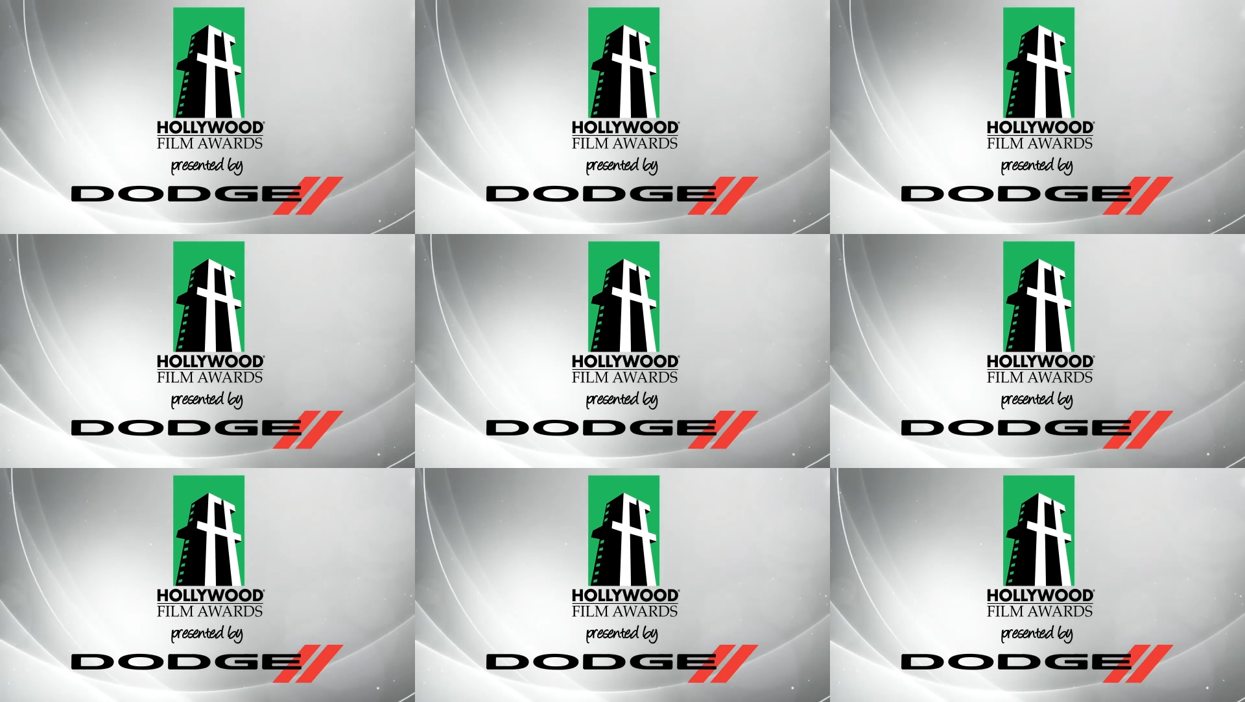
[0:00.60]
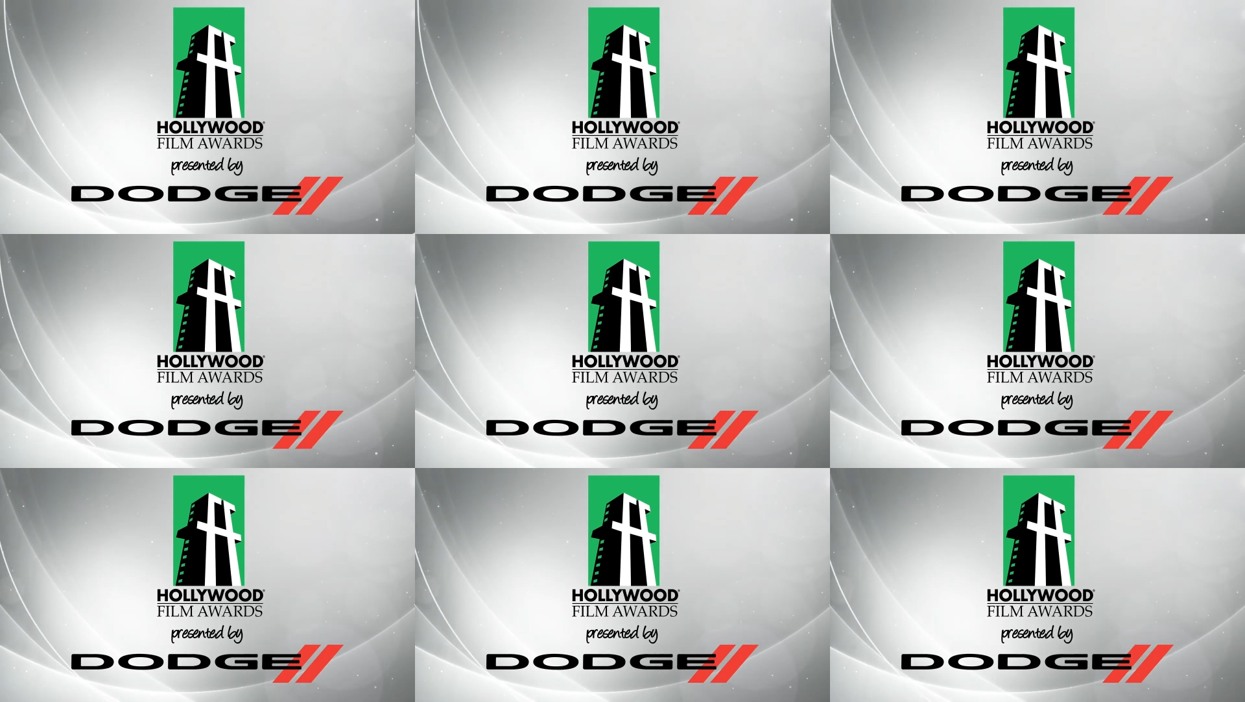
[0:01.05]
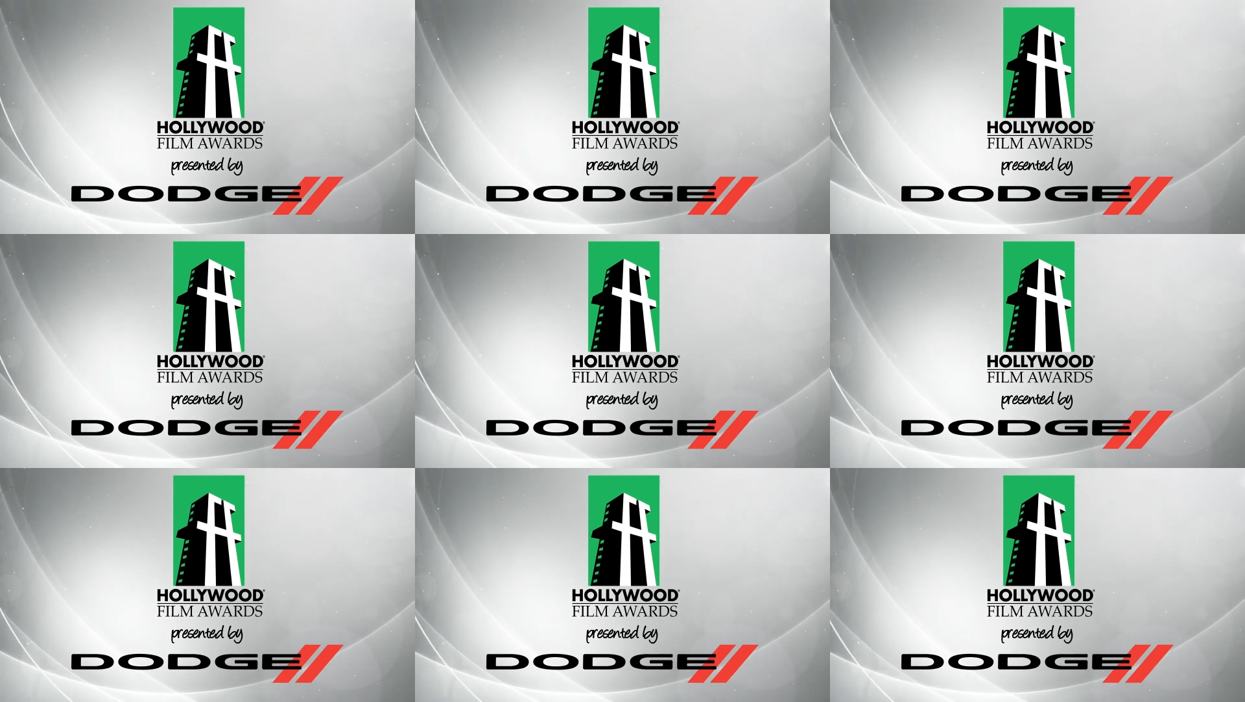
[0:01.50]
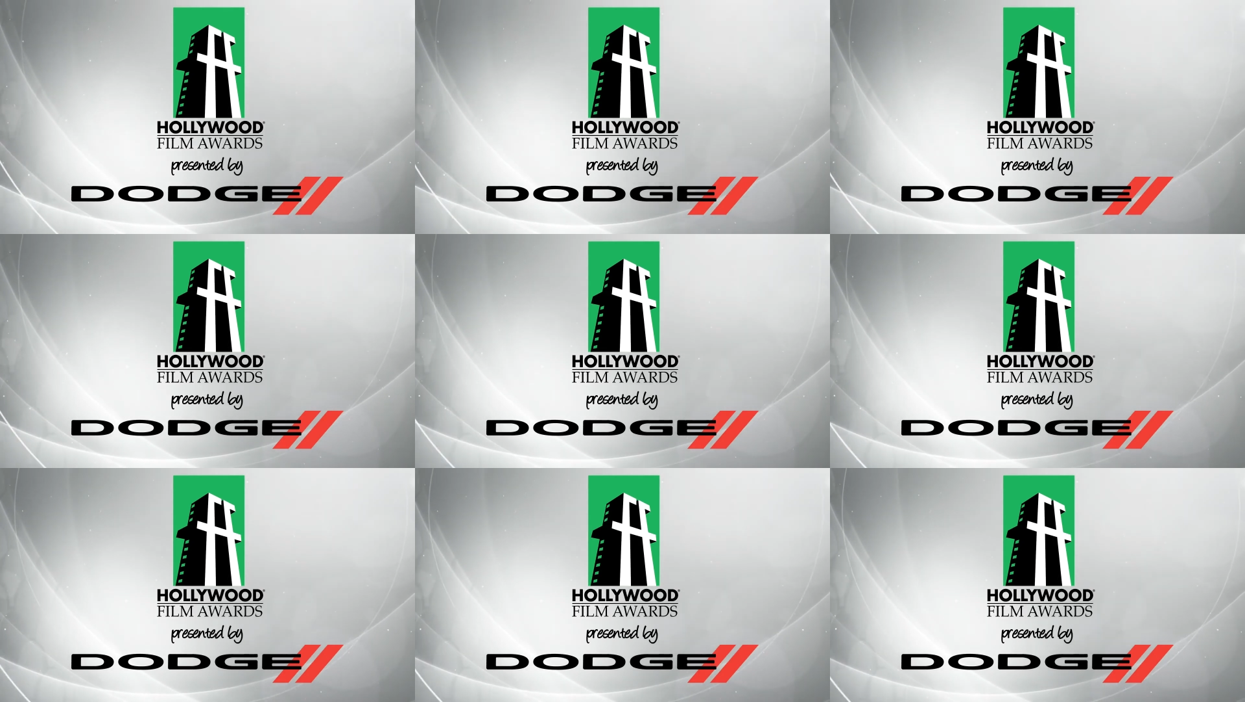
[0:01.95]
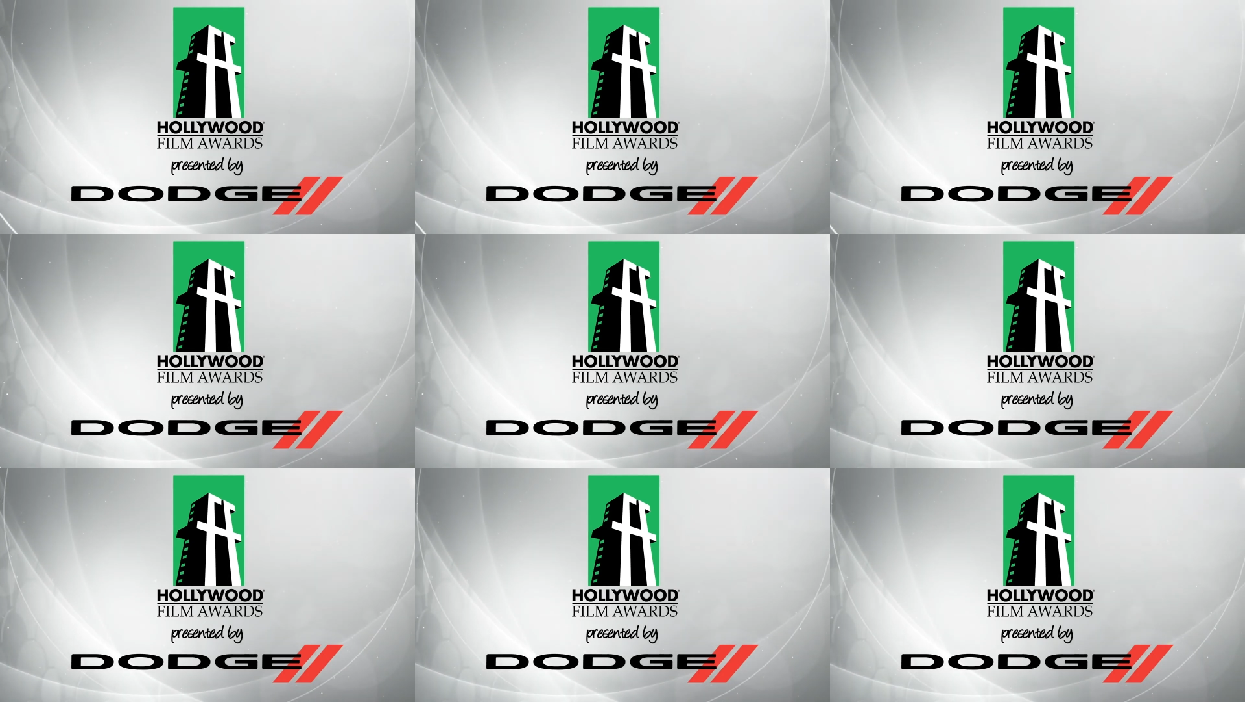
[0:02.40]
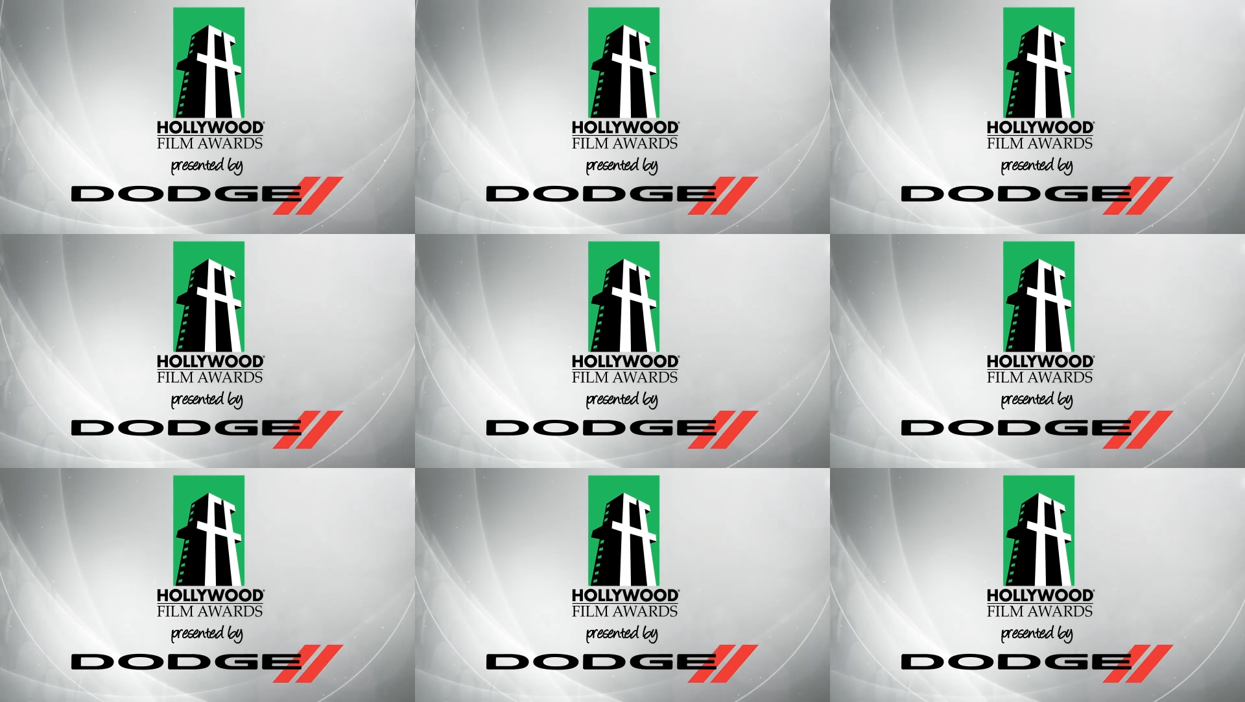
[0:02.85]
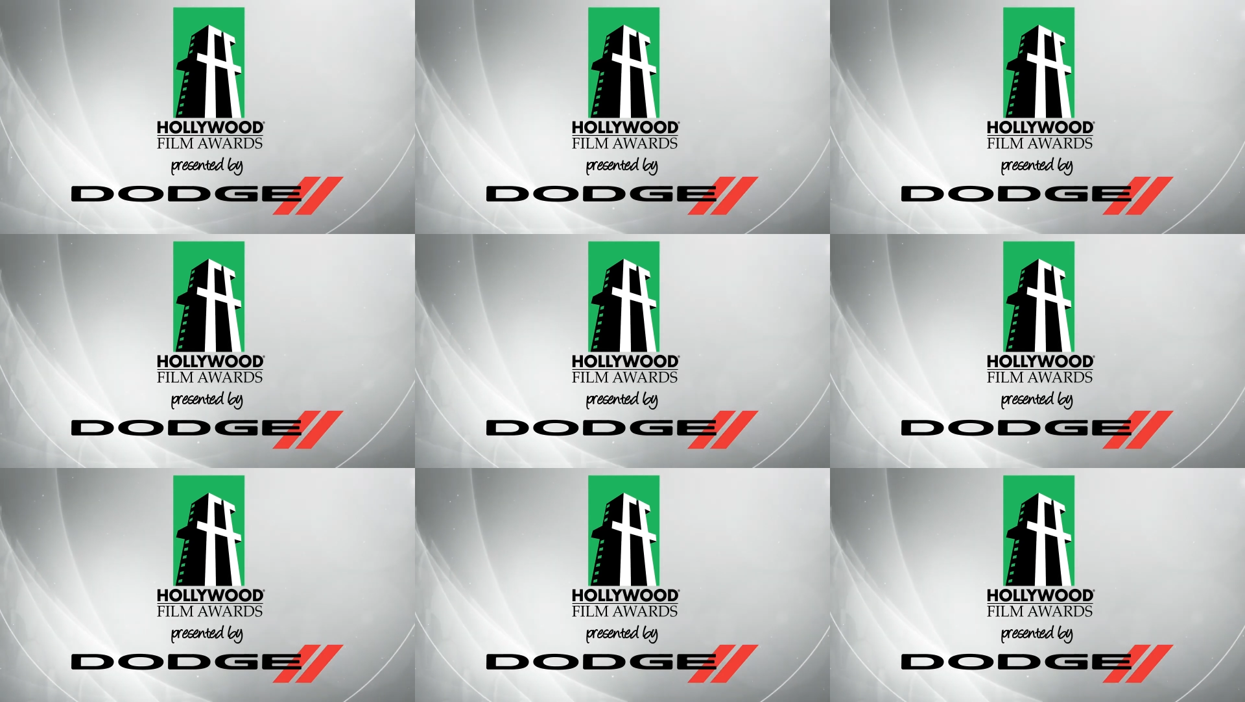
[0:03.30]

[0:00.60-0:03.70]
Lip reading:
No face is visible, so there are no lips to read.